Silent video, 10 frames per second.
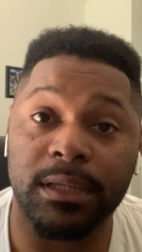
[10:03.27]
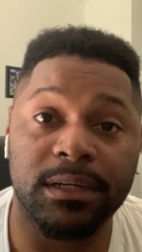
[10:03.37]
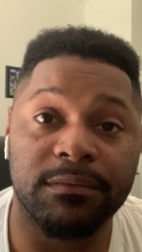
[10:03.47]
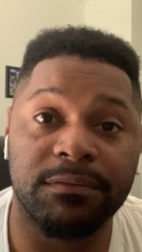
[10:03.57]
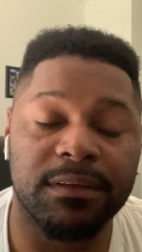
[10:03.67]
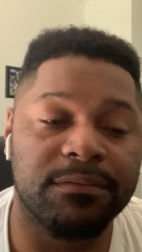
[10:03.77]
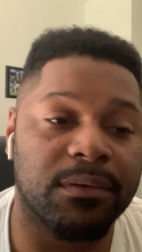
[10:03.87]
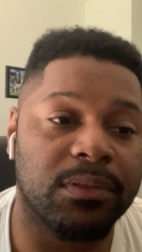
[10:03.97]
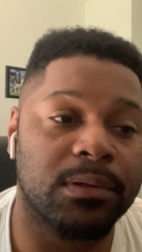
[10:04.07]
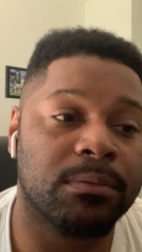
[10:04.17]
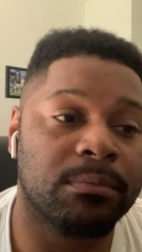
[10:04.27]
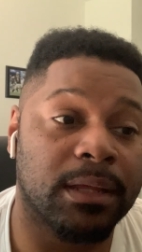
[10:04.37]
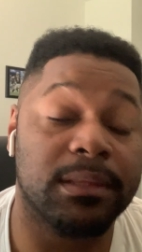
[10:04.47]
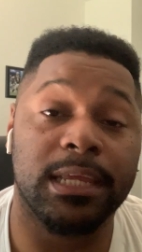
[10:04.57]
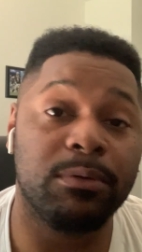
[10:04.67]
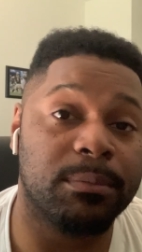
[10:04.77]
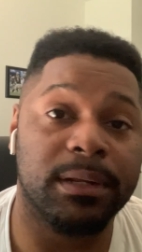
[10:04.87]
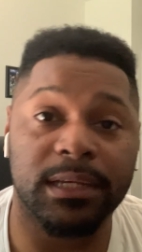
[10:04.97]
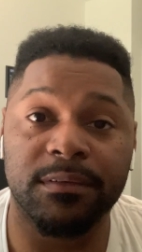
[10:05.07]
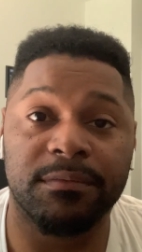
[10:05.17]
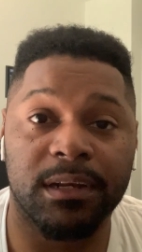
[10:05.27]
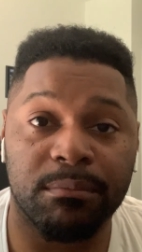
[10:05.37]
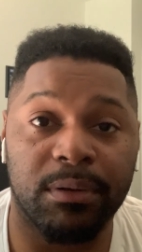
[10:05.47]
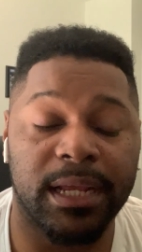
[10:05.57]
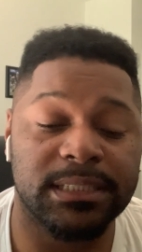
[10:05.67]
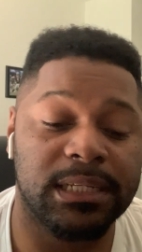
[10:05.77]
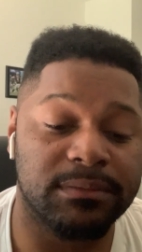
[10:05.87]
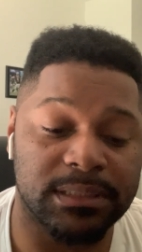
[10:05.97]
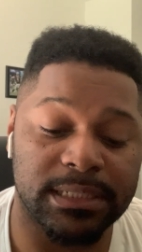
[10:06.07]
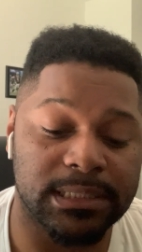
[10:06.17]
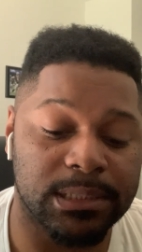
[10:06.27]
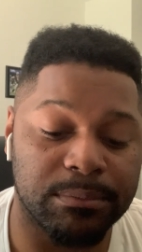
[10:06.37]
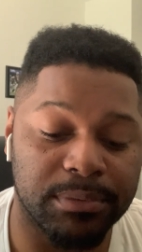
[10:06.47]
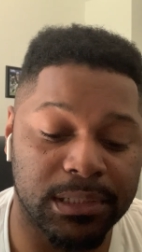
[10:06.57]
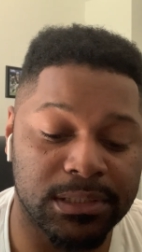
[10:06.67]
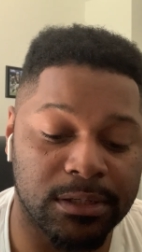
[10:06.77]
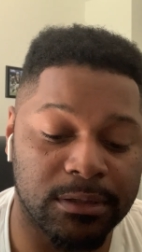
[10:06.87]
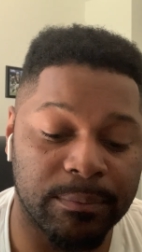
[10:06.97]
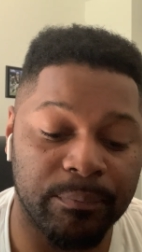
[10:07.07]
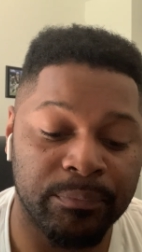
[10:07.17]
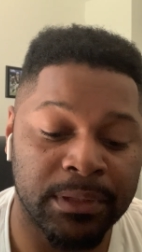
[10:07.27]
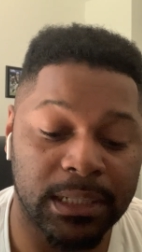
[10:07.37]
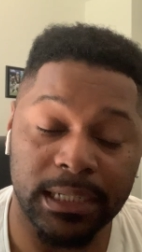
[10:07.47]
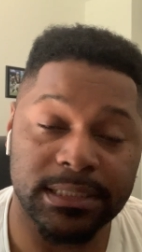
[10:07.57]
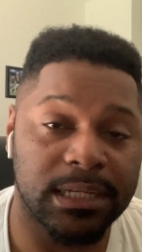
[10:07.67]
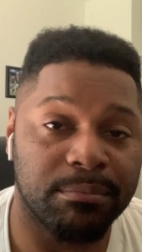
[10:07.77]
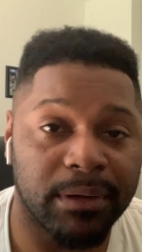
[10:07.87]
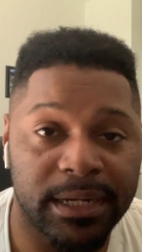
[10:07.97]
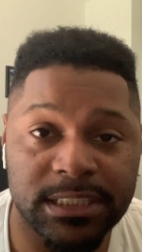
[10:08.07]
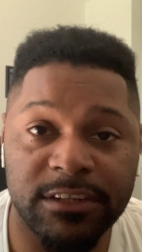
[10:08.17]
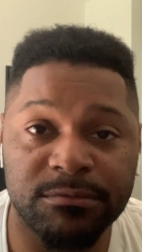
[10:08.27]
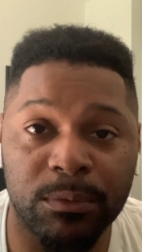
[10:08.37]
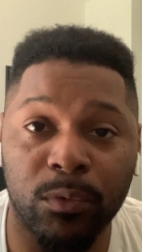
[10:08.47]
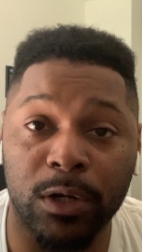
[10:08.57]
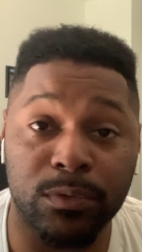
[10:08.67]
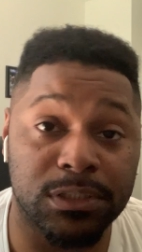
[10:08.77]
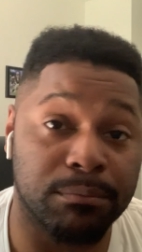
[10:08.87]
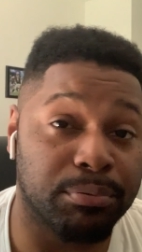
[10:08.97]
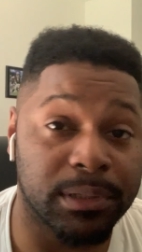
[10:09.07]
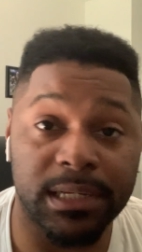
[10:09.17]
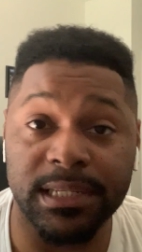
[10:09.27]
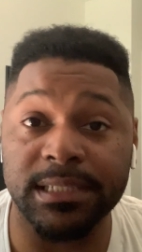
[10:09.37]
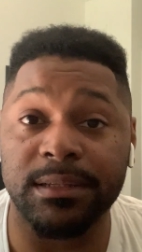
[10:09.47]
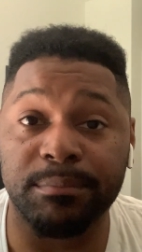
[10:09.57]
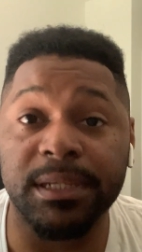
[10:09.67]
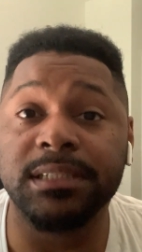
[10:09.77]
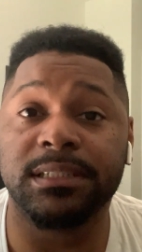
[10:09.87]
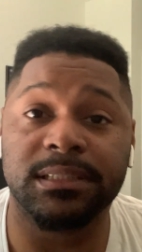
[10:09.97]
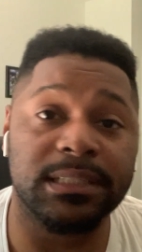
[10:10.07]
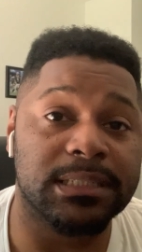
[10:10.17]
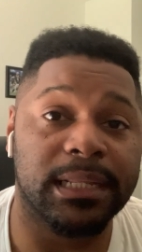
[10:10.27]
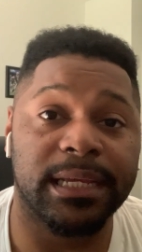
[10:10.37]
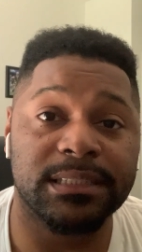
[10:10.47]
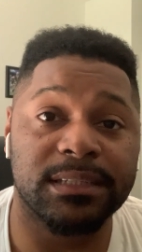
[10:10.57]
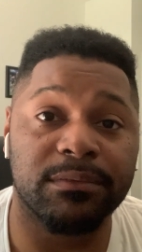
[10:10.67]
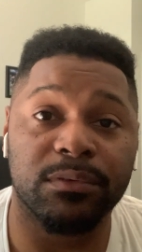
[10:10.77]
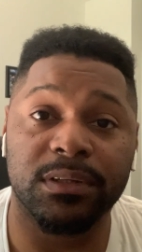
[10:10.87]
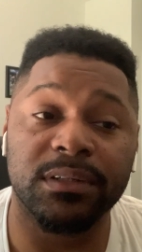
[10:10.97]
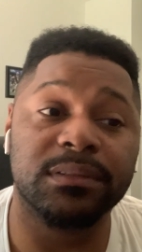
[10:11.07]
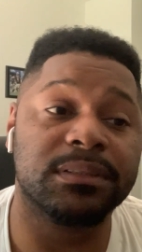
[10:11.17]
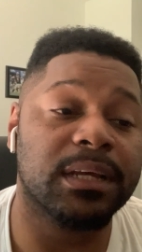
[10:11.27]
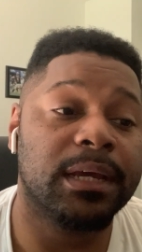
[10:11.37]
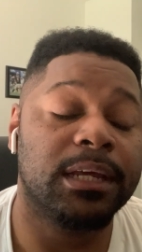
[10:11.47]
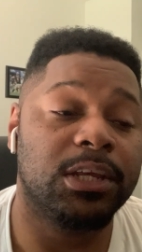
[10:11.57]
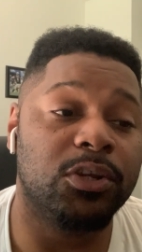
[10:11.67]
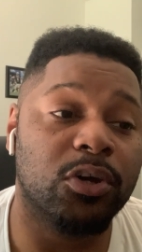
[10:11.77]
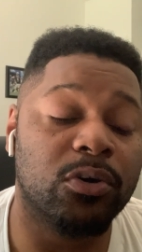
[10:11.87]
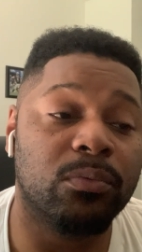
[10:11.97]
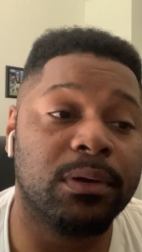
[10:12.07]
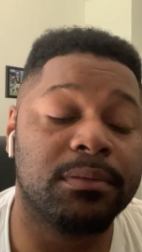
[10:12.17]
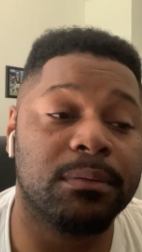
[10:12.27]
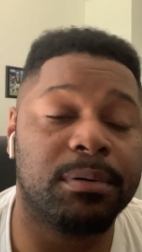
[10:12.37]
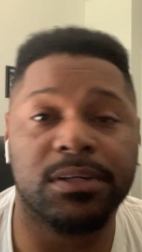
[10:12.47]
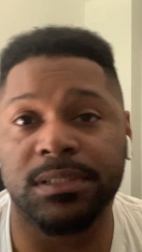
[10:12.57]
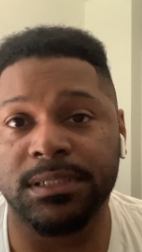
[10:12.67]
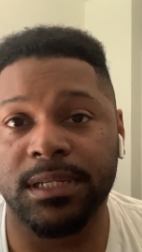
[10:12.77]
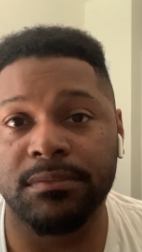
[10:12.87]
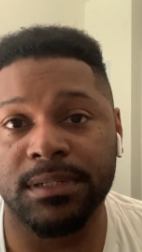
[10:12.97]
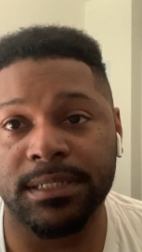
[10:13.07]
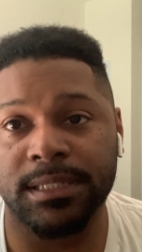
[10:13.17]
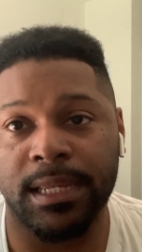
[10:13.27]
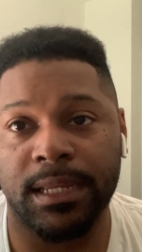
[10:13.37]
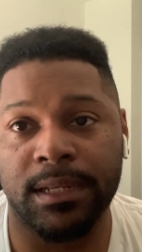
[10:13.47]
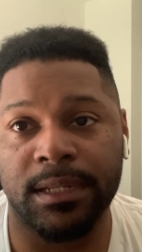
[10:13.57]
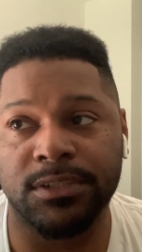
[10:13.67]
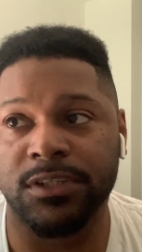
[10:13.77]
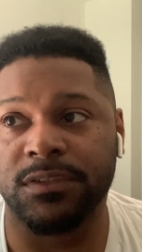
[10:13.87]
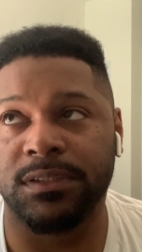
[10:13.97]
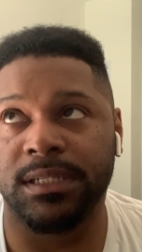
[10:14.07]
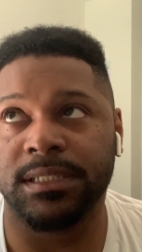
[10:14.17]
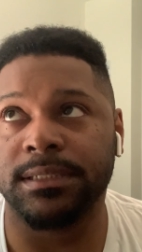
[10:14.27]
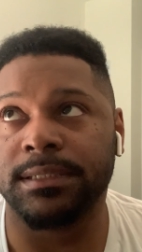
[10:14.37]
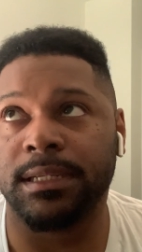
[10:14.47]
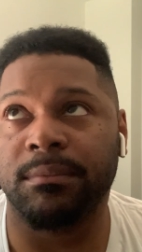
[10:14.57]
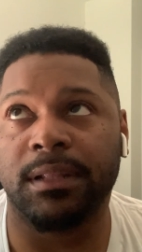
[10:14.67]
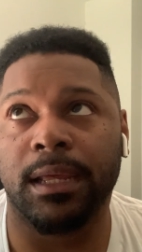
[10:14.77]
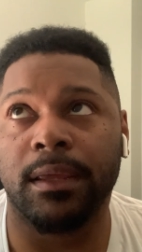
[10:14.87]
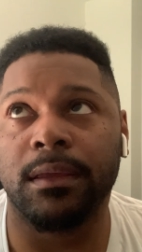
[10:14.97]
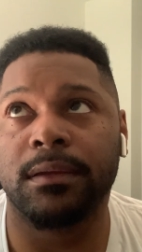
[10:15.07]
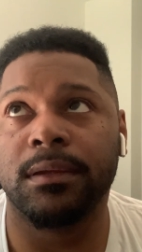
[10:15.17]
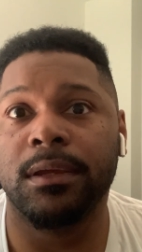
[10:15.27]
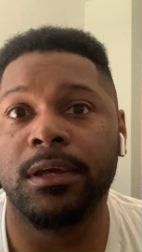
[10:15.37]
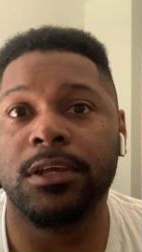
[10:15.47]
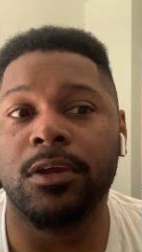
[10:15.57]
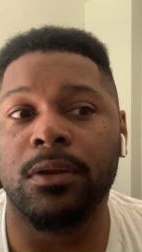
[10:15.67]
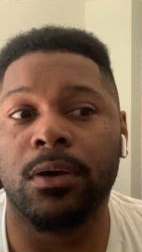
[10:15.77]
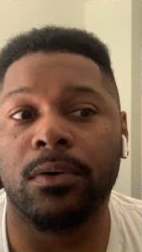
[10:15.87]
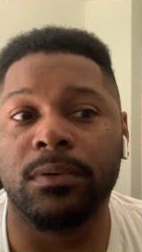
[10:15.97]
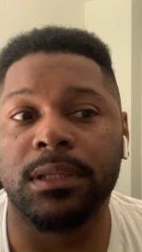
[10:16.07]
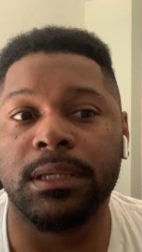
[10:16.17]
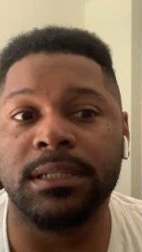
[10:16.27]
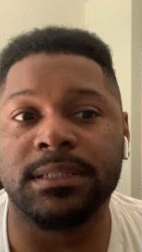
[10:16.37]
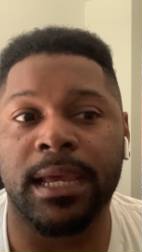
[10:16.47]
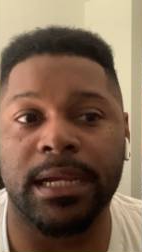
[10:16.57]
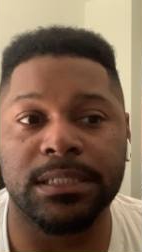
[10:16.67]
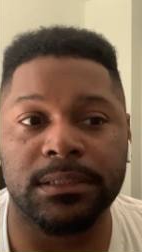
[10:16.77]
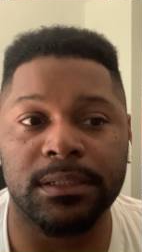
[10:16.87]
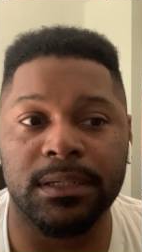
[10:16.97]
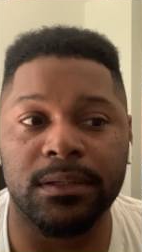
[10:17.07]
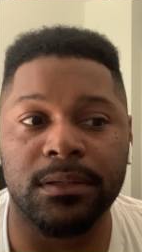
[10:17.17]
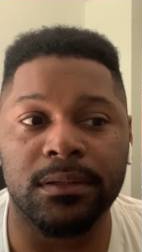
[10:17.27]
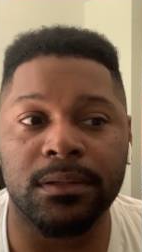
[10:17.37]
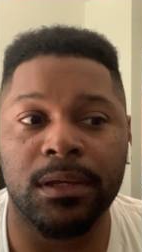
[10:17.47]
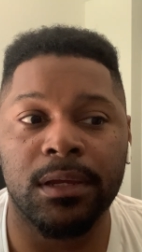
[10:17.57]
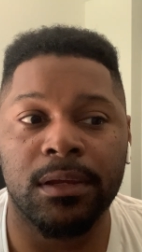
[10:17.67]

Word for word: a good fit for them. I think he would have been a good fit in Brad Stevens' system. But um, like I said, Brad Stevens been working with some pretty decent pieces these last several years, you know, with the Boston Celtics. And it just doesn't seem like, you know, he's actually